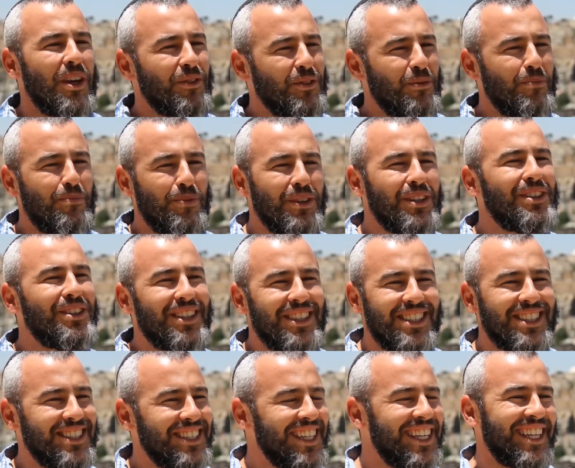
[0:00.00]
We have to build
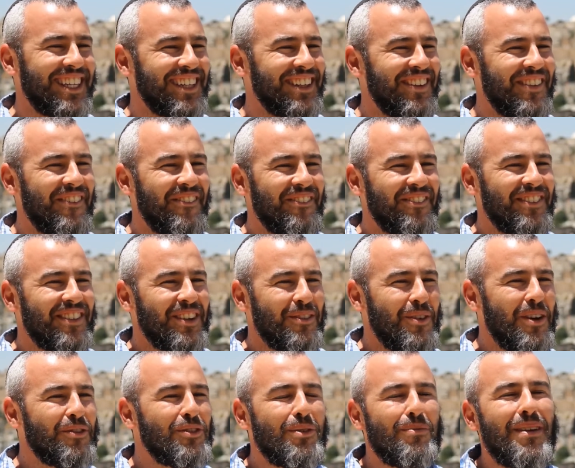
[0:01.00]
this city.
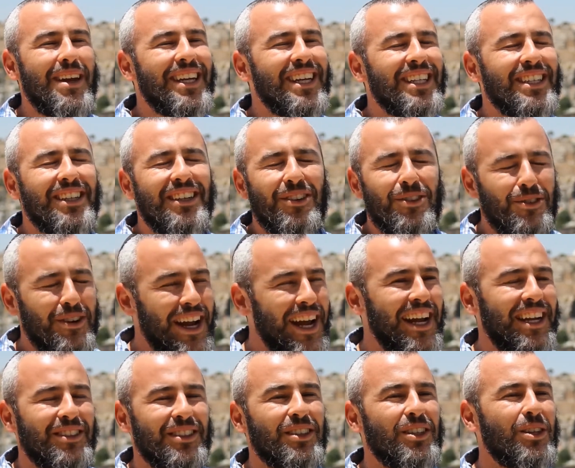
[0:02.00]
We have to make it
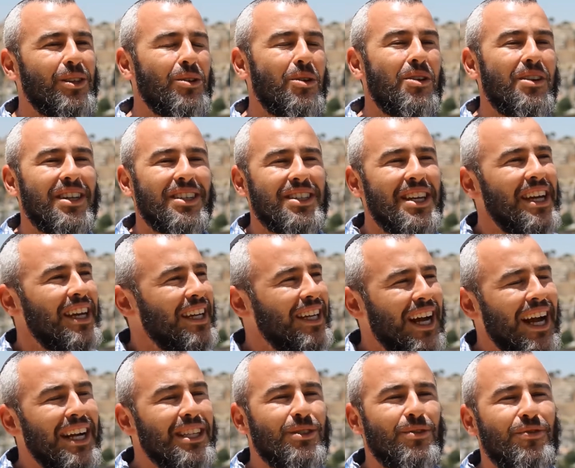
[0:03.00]
grand and glorious.
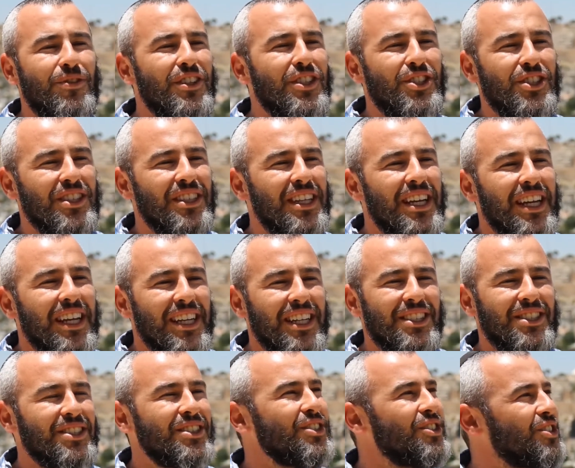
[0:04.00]
God's vision
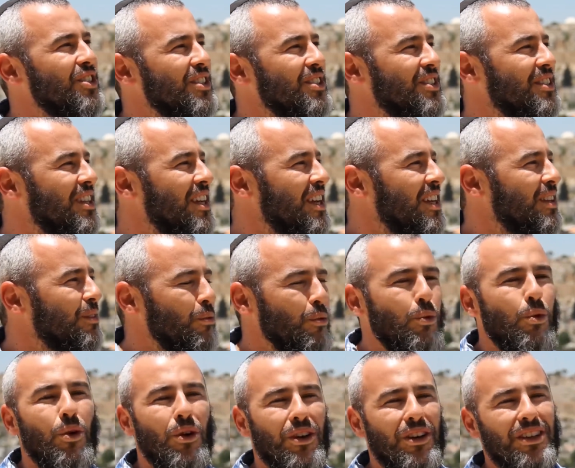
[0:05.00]
isn't just
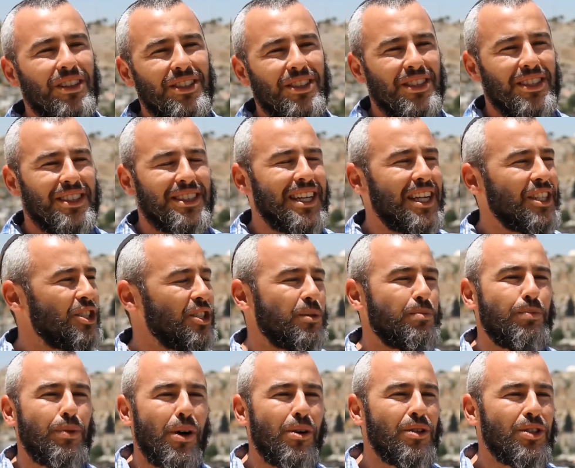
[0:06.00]
words. It's not
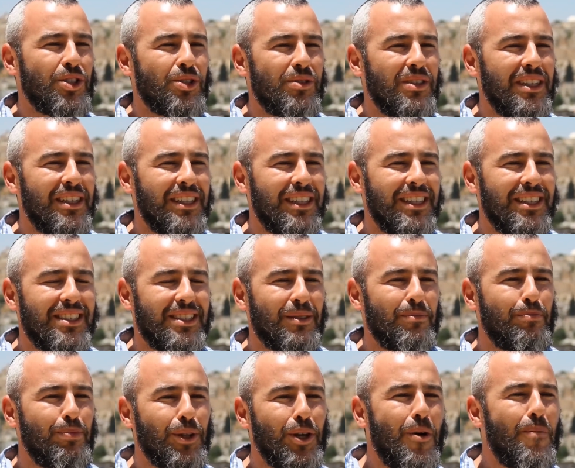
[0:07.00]
just poetry. It's a
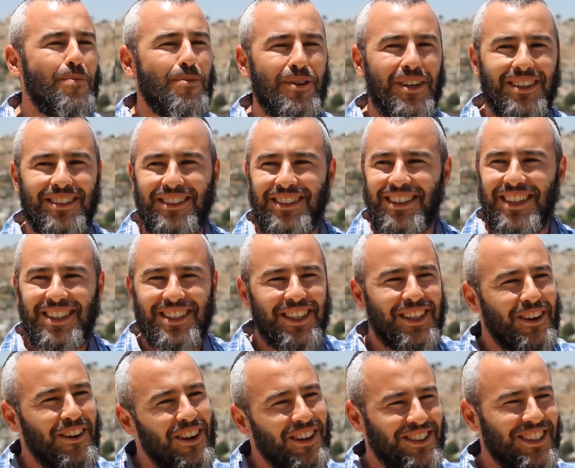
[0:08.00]
blueprint. It's a
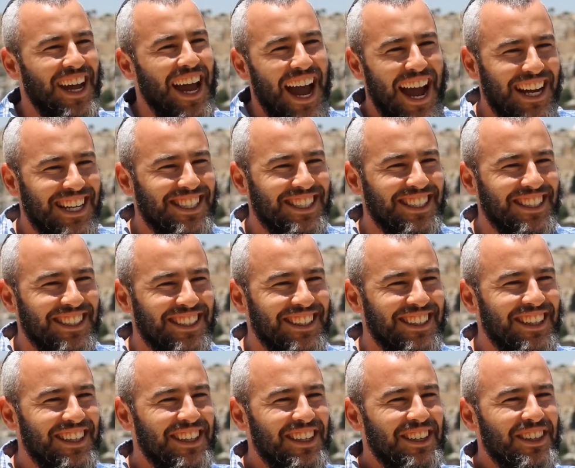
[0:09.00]
call to action.
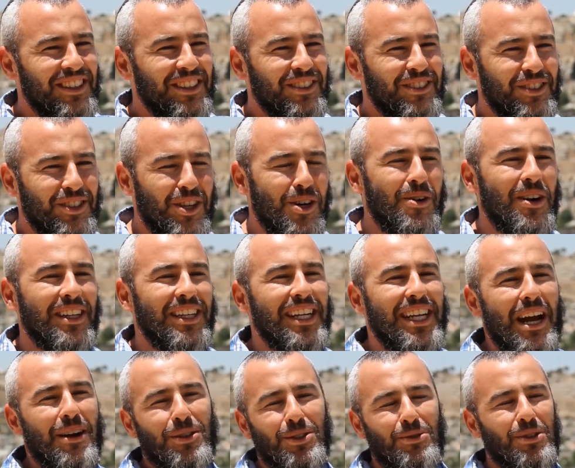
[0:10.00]
Do it.
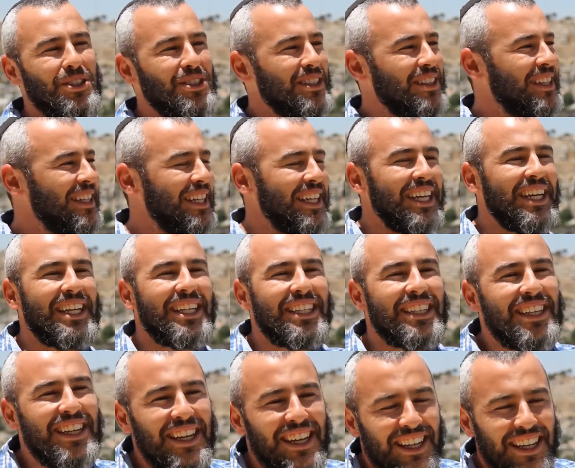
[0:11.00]
And I was recently
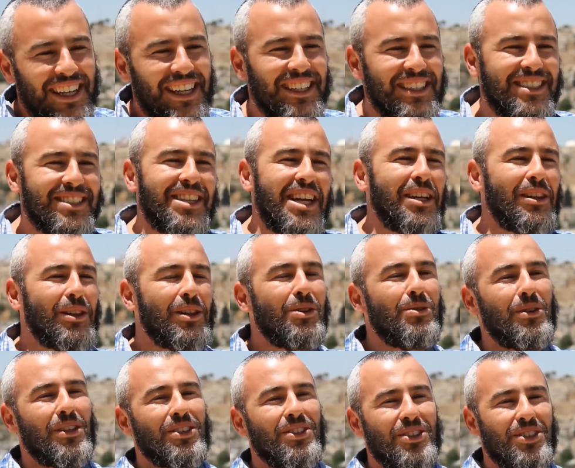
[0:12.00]
in St.
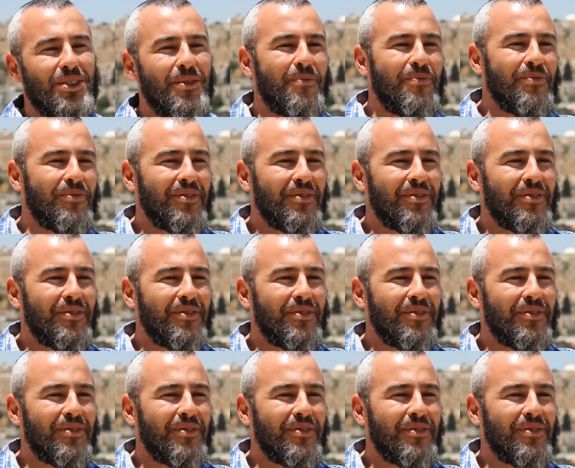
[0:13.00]
Louis,